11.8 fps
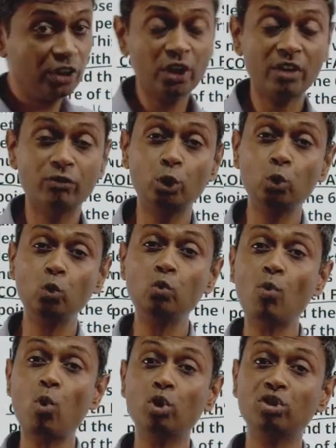We need to have 2
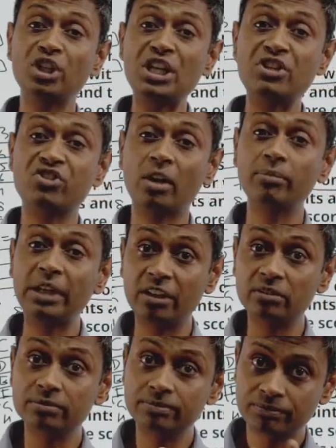more 3s coming
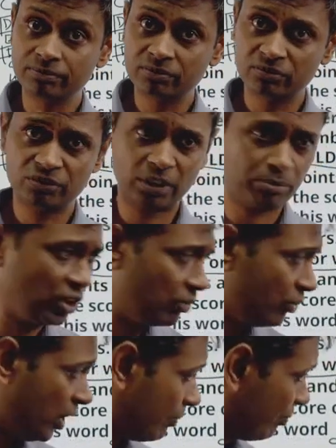in from
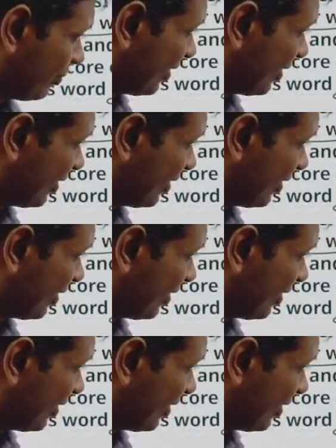somewhere.